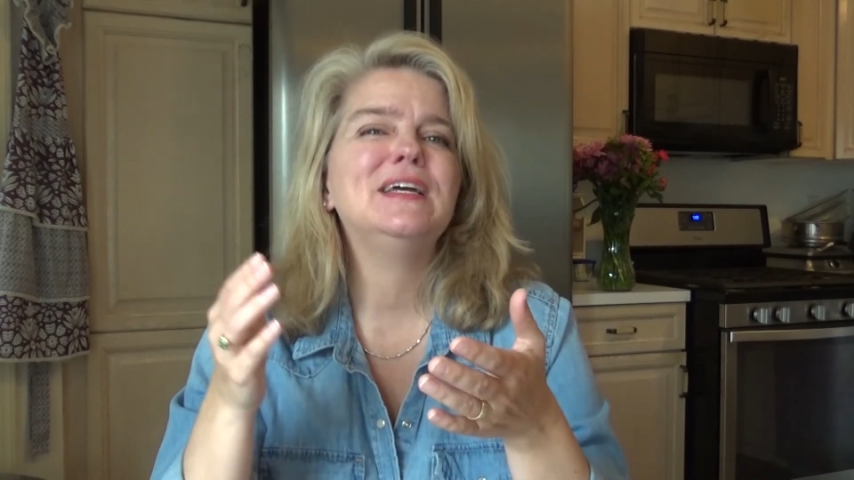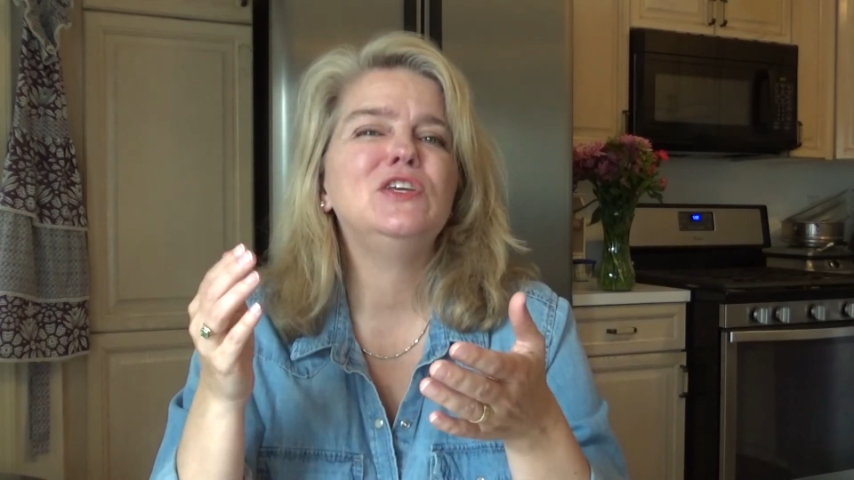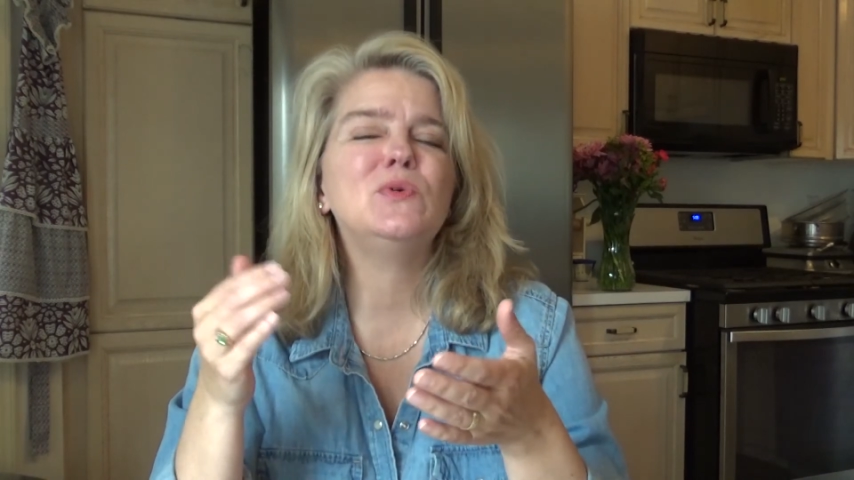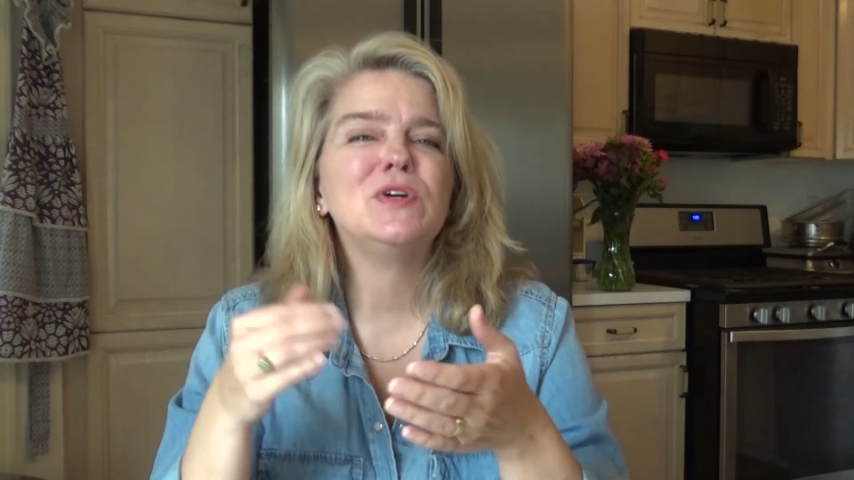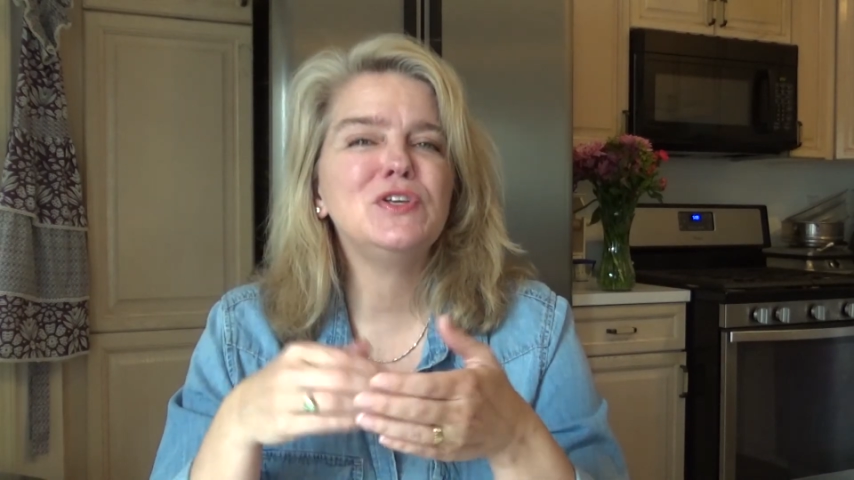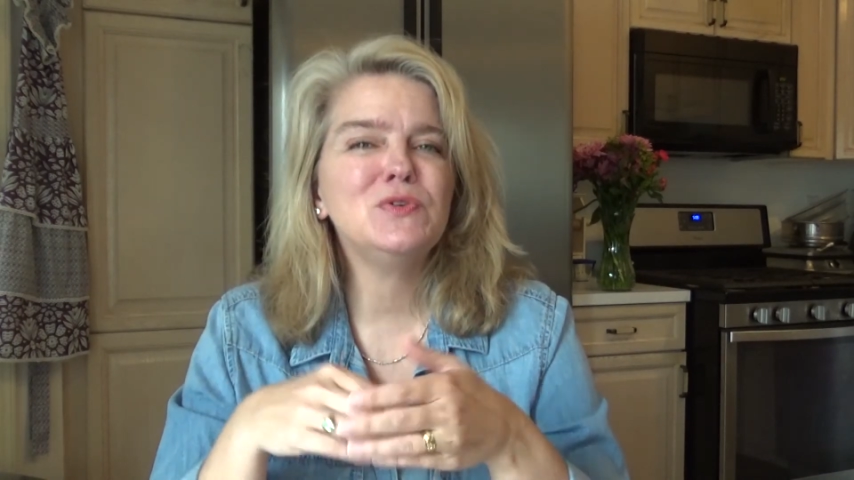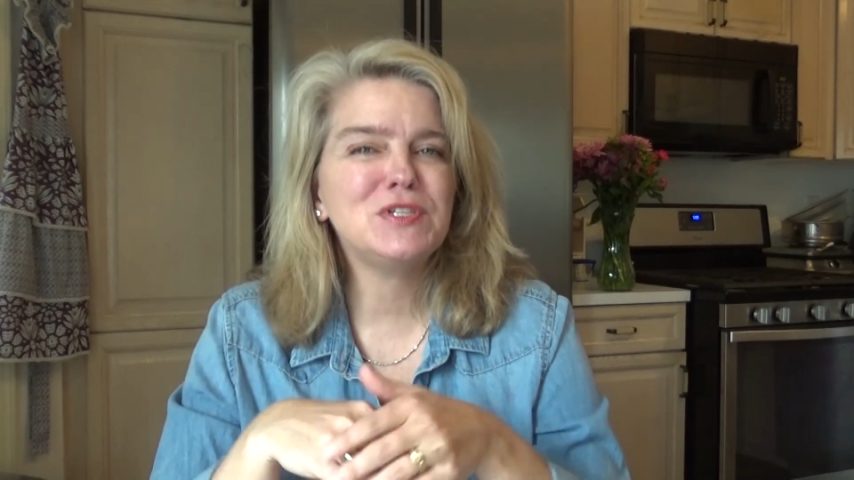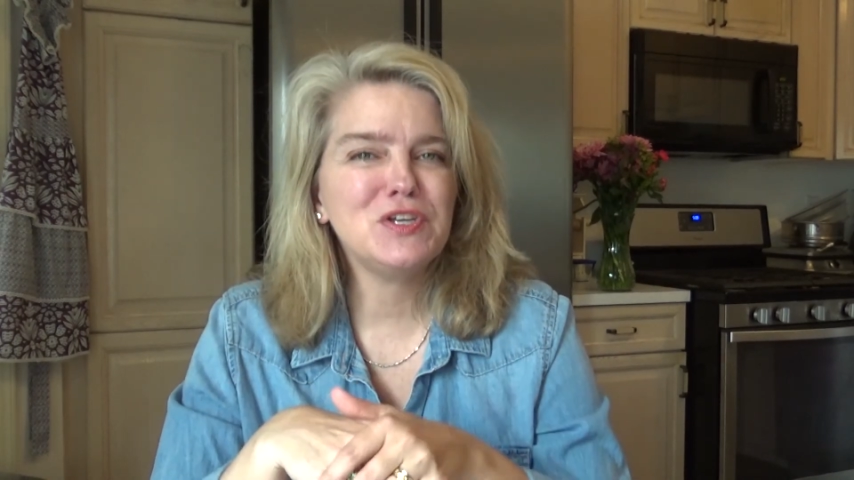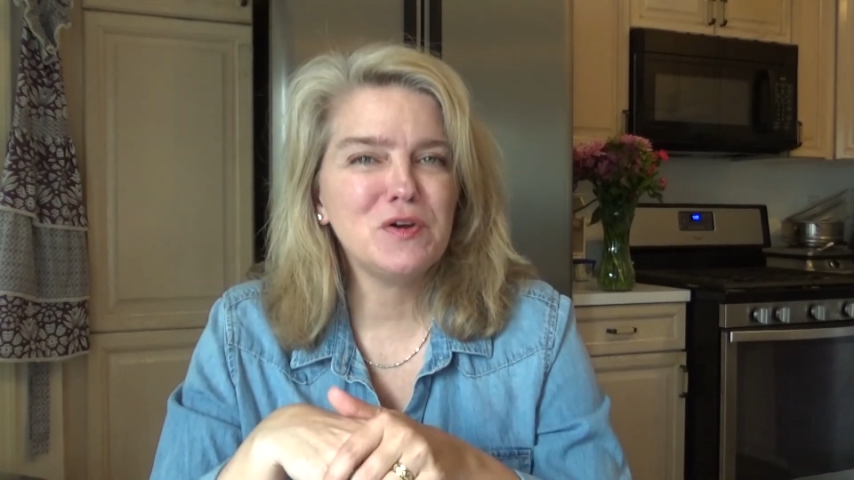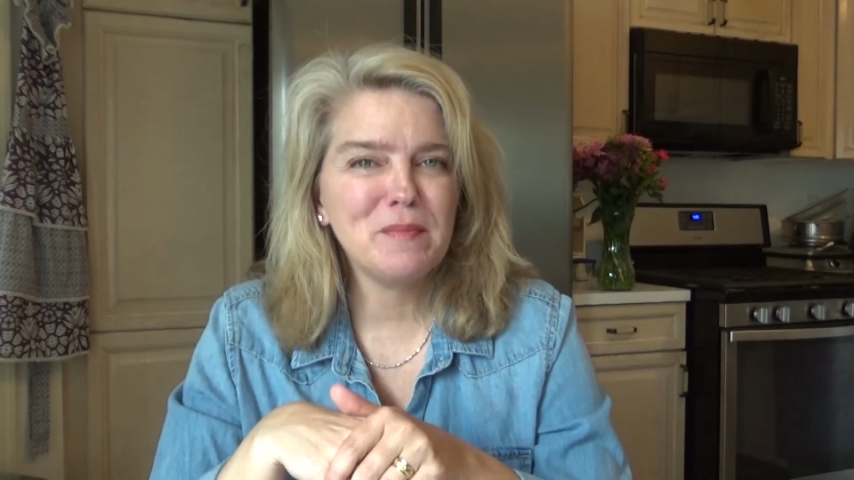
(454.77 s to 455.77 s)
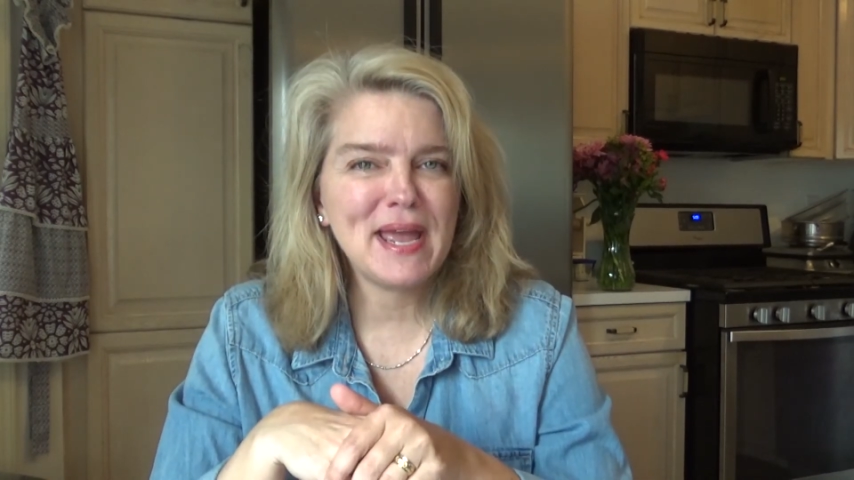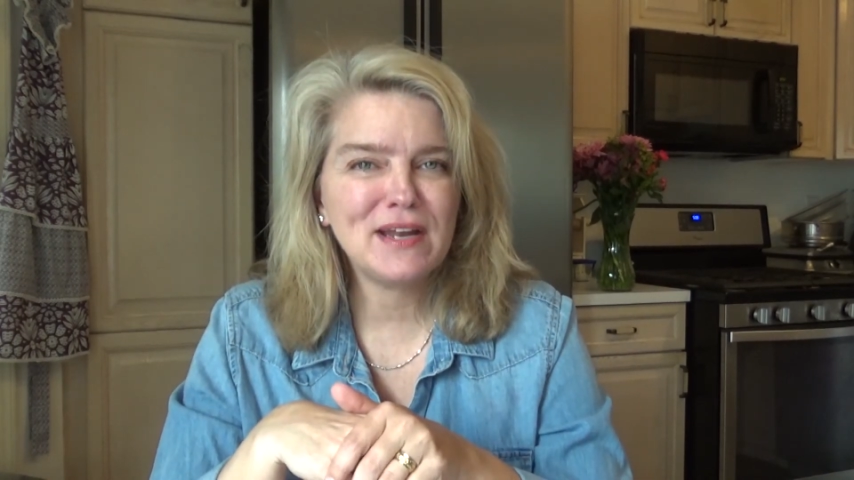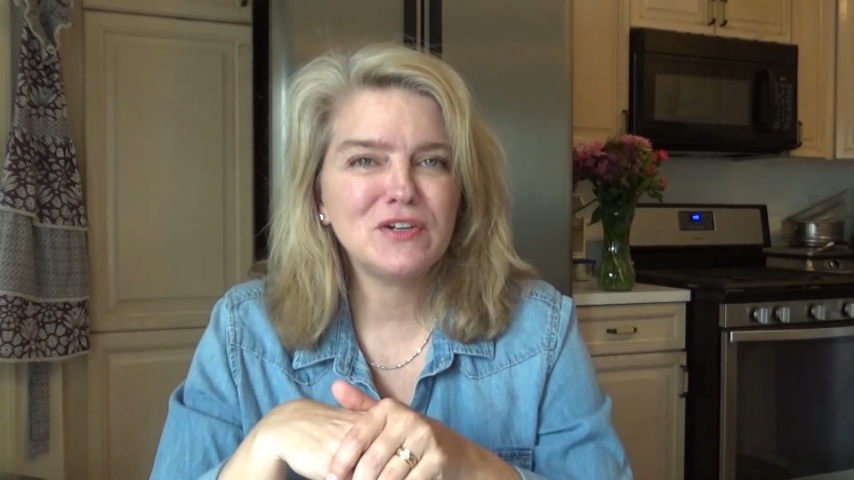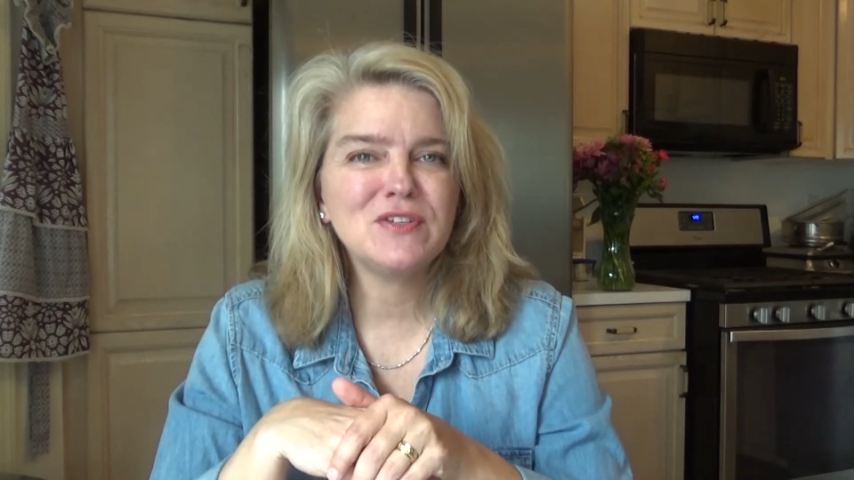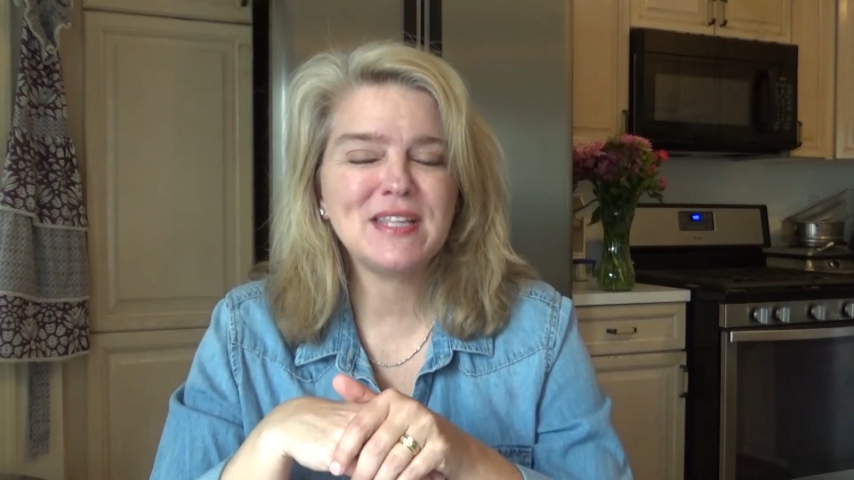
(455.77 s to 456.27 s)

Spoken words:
You were using your manners.